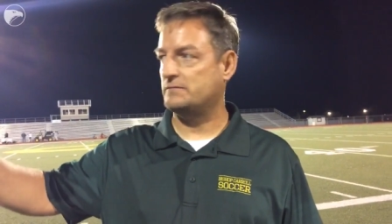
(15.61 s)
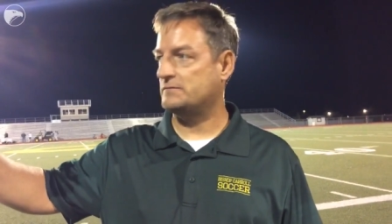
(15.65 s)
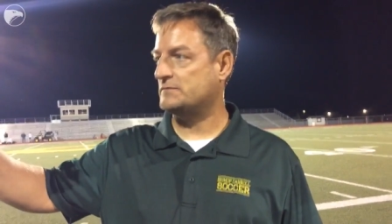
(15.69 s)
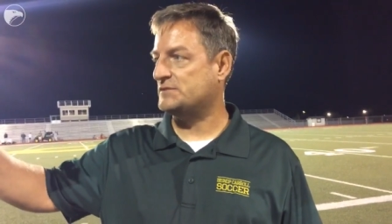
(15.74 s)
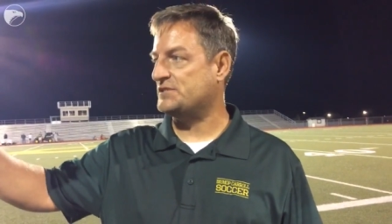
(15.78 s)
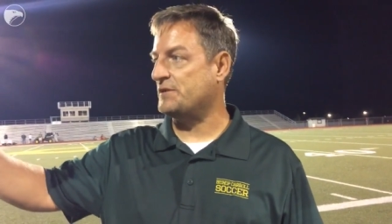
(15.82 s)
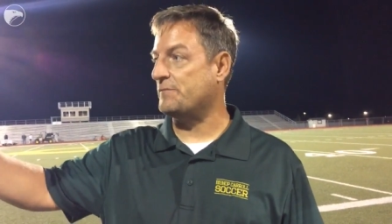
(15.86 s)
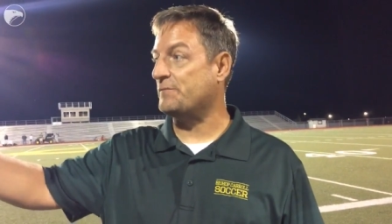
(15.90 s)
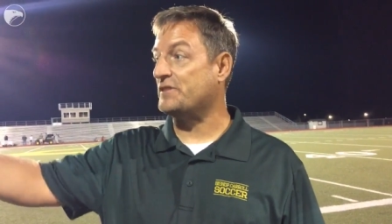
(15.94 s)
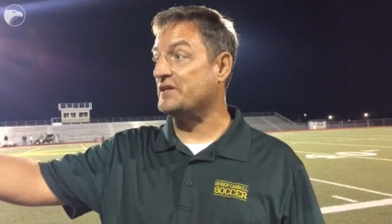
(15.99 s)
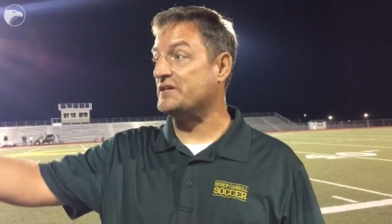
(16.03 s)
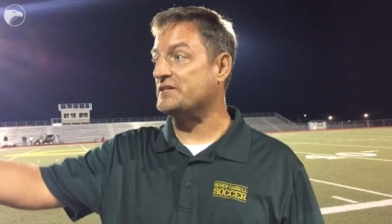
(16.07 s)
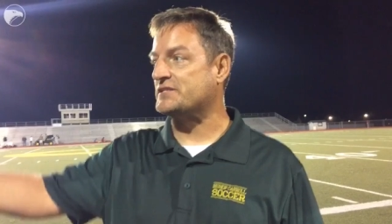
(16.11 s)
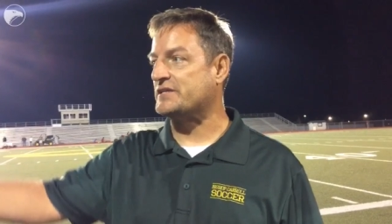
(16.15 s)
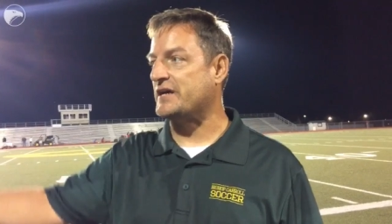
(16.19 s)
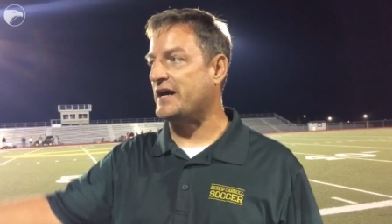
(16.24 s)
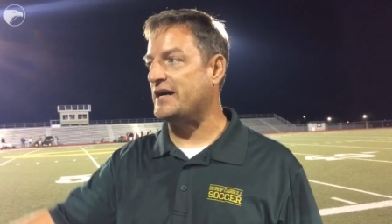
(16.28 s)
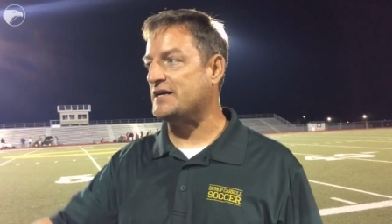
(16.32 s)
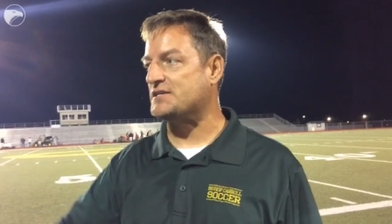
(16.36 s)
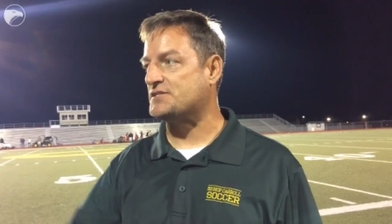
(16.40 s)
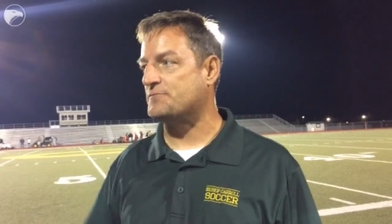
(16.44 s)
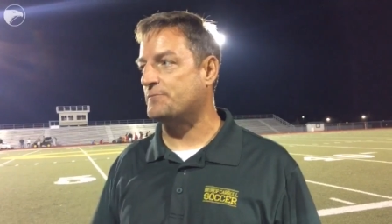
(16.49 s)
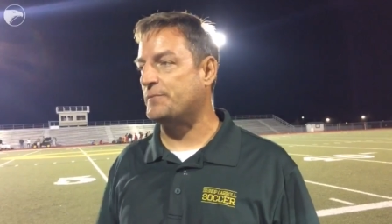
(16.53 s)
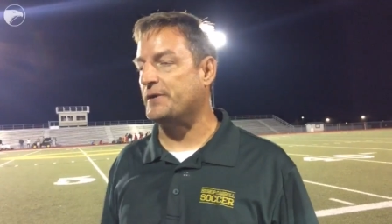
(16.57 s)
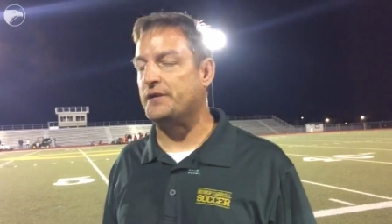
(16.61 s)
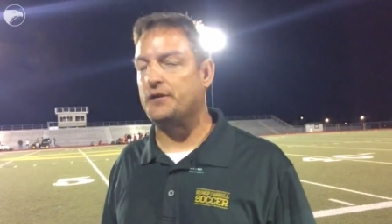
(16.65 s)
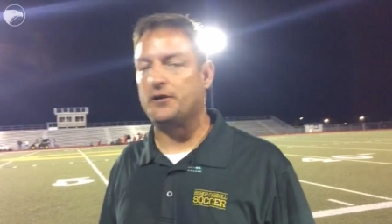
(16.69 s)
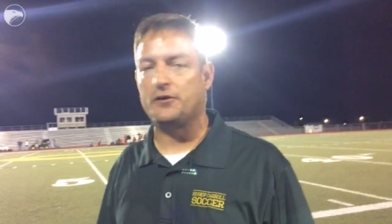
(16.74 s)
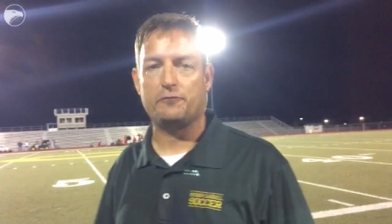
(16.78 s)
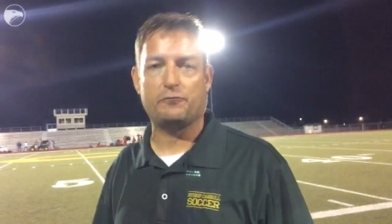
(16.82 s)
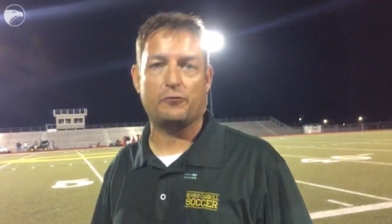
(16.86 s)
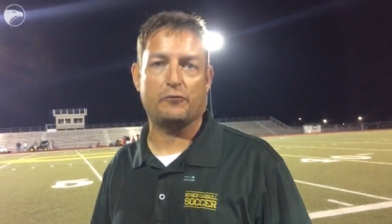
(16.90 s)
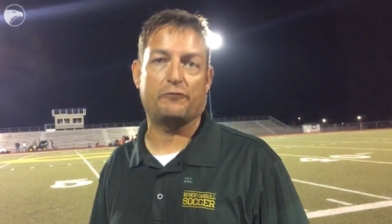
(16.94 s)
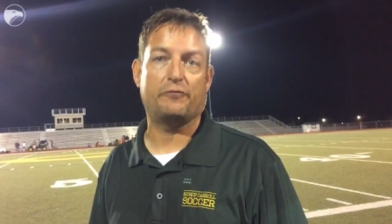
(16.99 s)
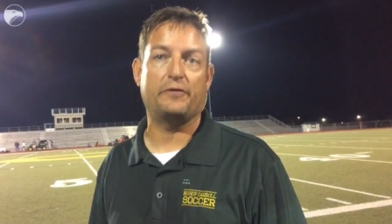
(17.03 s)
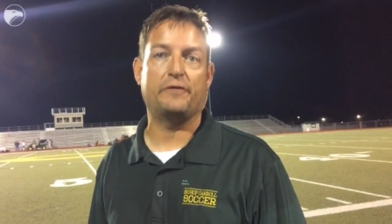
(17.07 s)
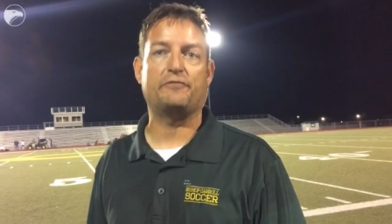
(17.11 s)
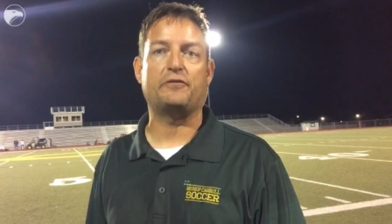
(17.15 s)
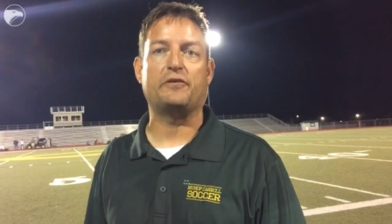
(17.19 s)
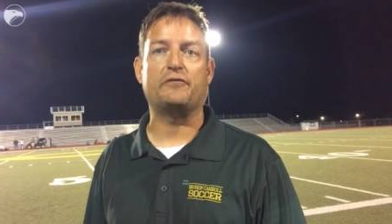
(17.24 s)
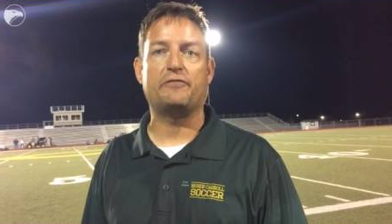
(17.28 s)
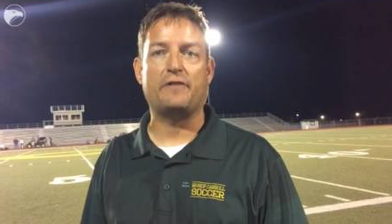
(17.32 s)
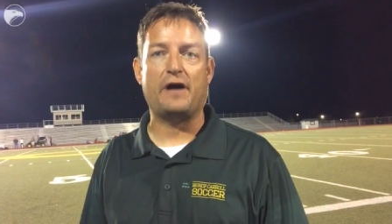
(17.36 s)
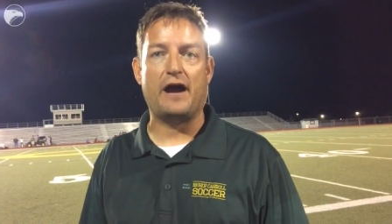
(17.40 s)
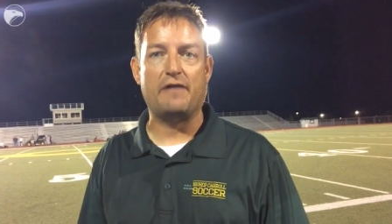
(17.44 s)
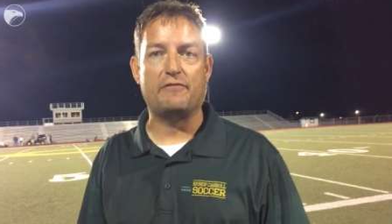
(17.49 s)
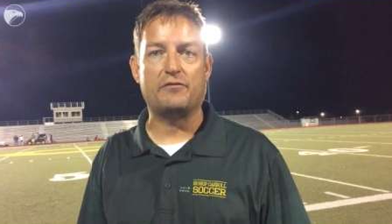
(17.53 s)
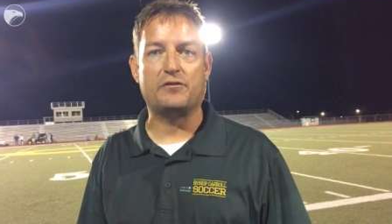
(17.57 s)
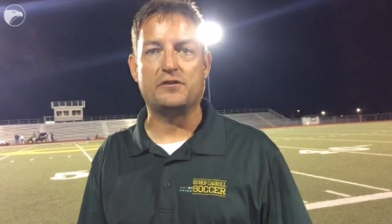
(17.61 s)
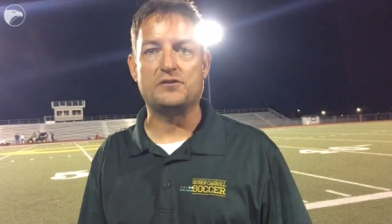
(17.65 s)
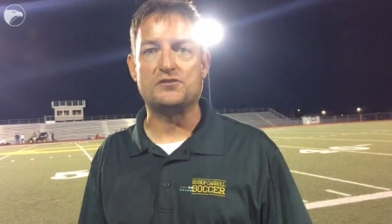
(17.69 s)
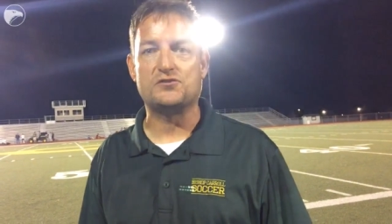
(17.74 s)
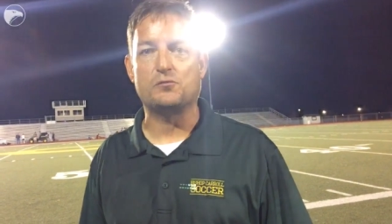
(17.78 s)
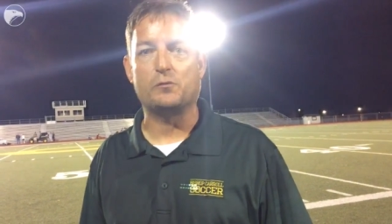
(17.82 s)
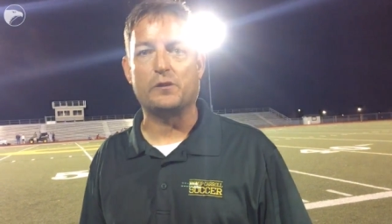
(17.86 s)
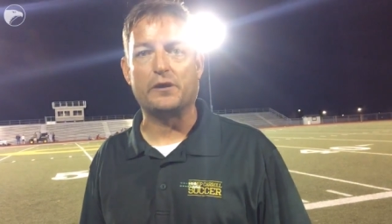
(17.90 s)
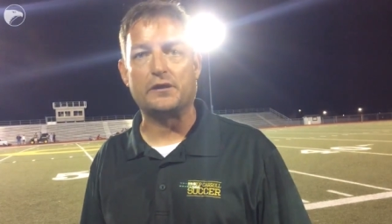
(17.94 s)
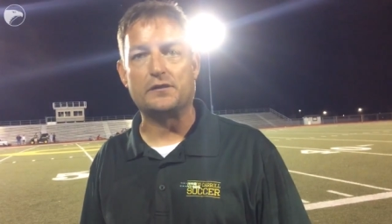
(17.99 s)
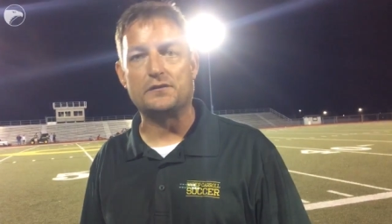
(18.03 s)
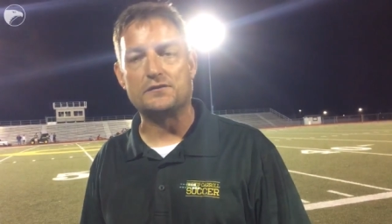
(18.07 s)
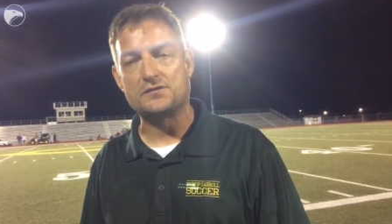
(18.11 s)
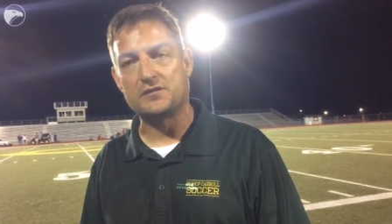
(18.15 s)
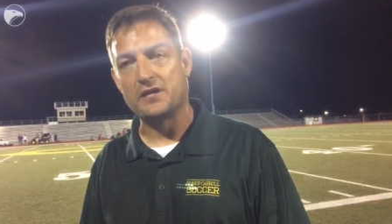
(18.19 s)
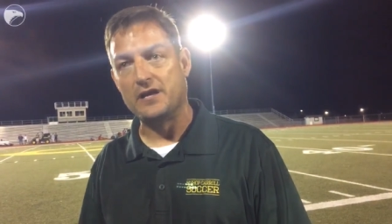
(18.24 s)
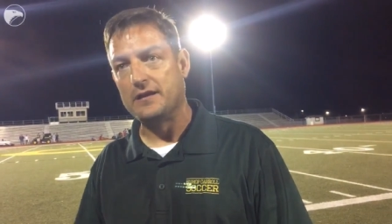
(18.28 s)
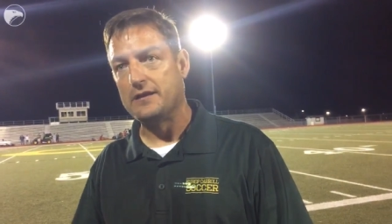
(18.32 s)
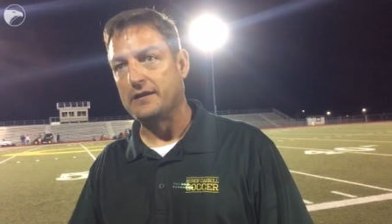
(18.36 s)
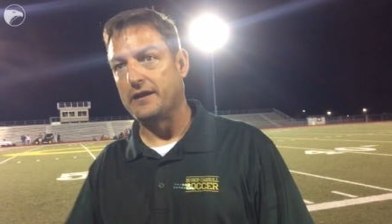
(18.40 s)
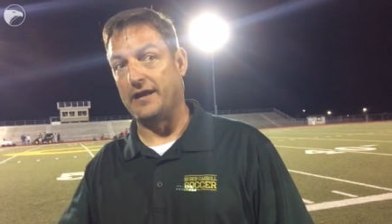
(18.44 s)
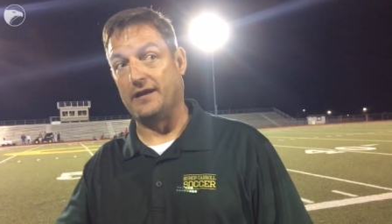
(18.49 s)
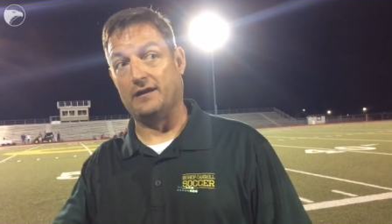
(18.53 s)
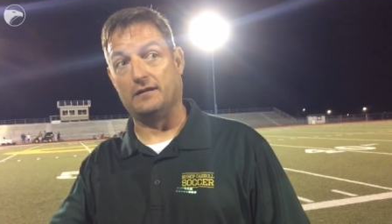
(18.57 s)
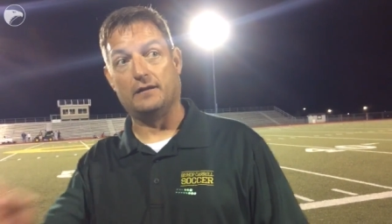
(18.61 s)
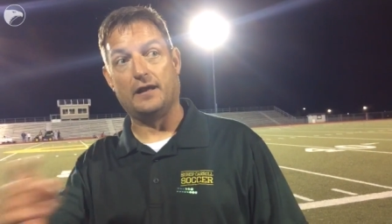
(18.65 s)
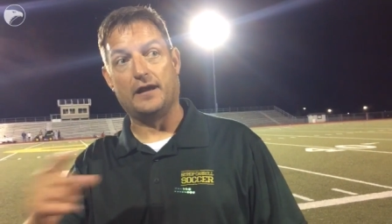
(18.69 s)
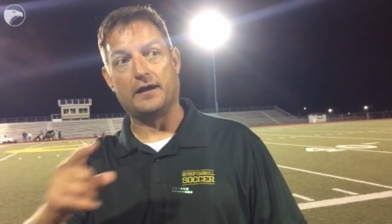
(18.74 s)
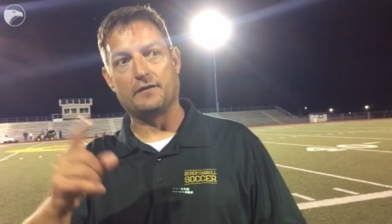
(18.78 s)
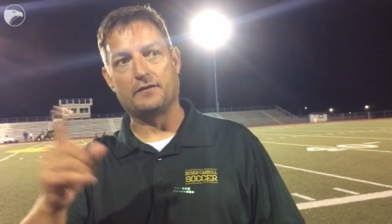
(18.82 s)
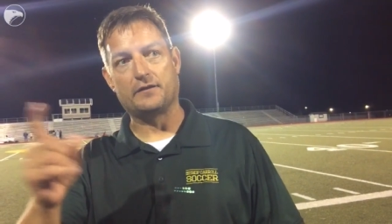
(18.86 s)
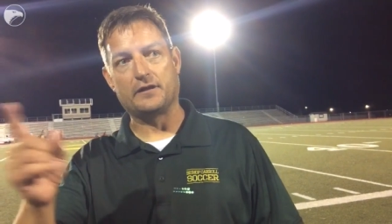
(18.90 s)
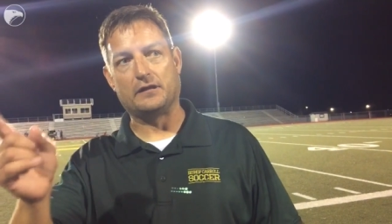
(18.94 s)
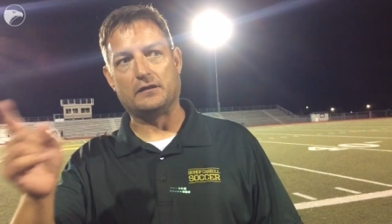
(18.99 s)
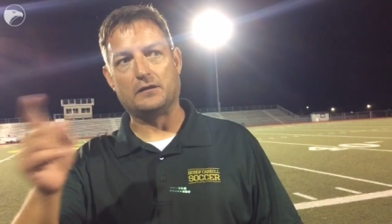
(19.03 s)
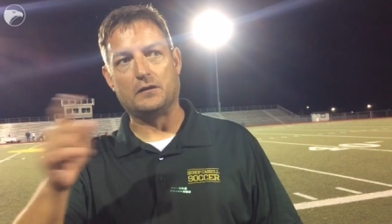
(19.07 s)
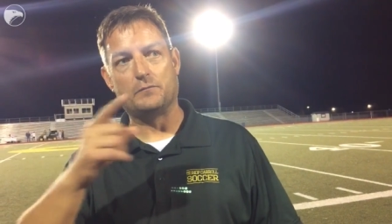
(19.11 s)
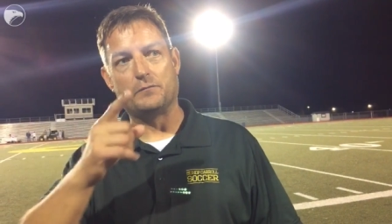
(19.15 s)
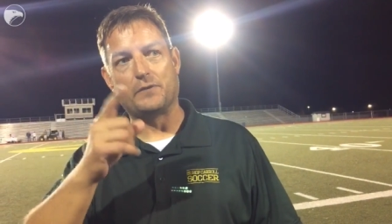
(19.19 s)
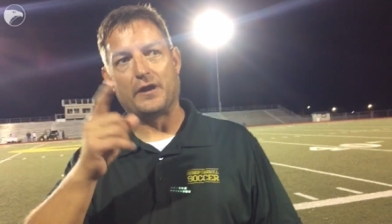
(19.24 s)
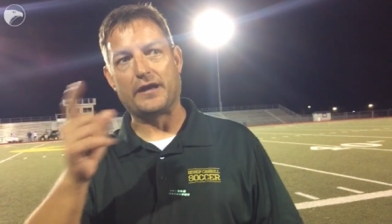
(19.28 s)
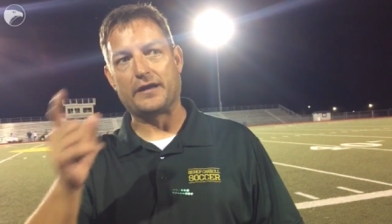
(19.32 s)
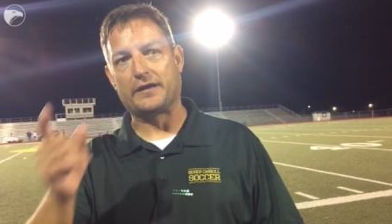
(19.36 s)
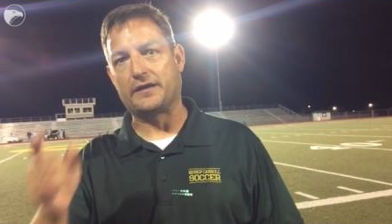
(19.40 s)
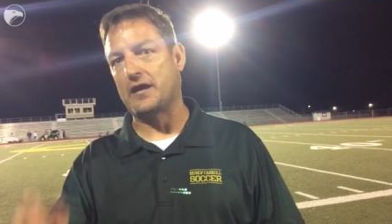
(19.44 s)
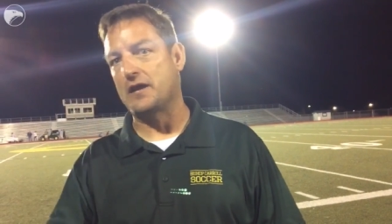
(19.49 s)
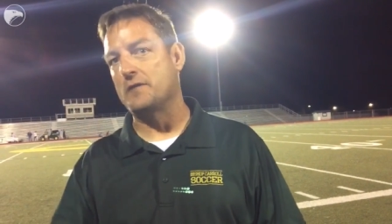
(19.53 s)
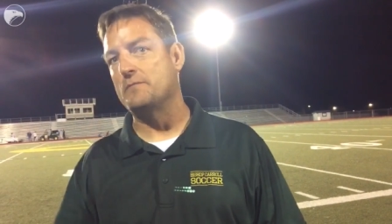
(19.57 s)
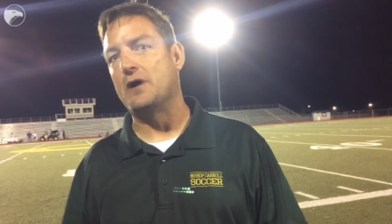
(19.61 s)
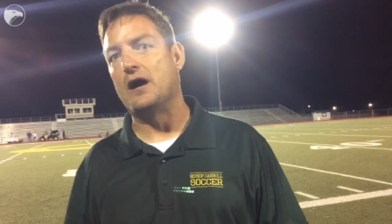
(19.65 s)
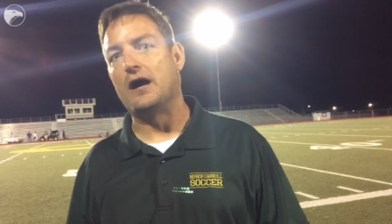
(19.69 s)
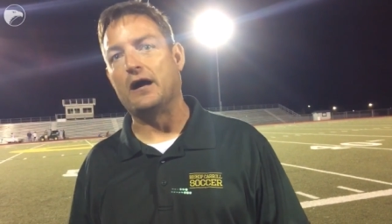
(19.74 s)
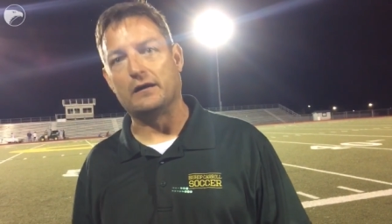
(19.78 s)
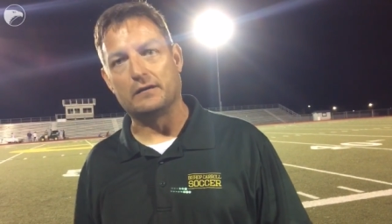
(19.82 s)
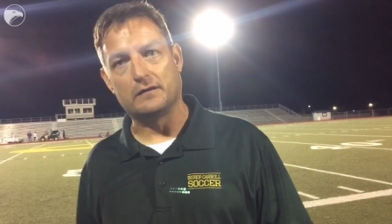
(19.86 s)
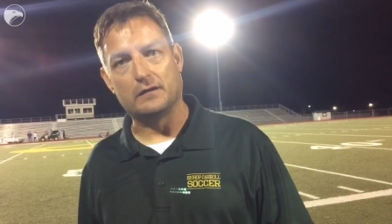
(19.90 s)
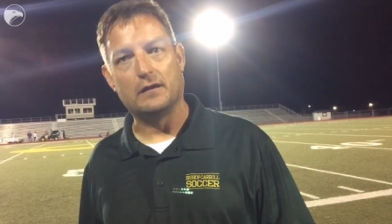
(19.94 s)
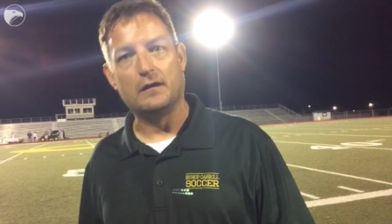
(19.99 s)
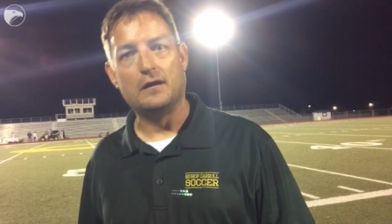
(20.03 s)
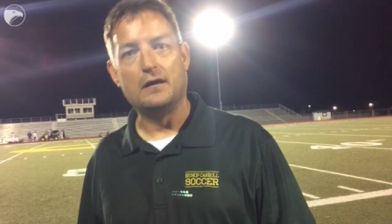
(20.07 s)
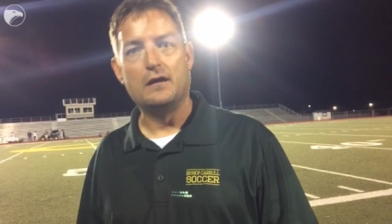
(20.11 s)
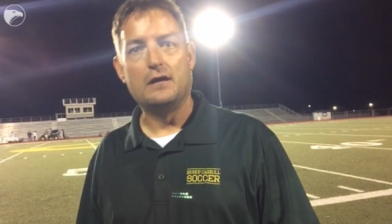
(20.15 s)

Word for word: Some of these guys have been here for 55 of these wins, mm-hmm. and a lot of the alumni came out.